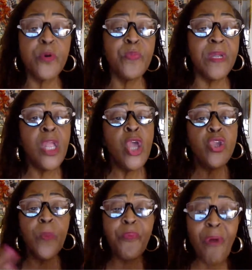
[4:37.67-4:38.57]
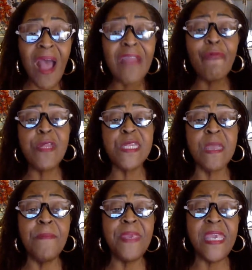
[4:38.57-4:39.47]
But your progress
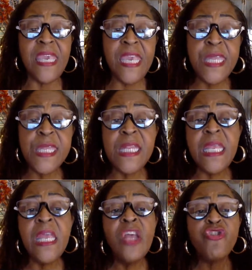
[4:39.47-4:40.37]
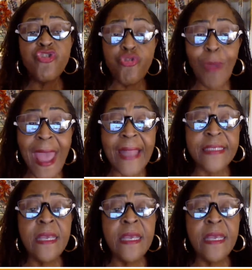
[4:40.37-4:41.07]
can be easily tracked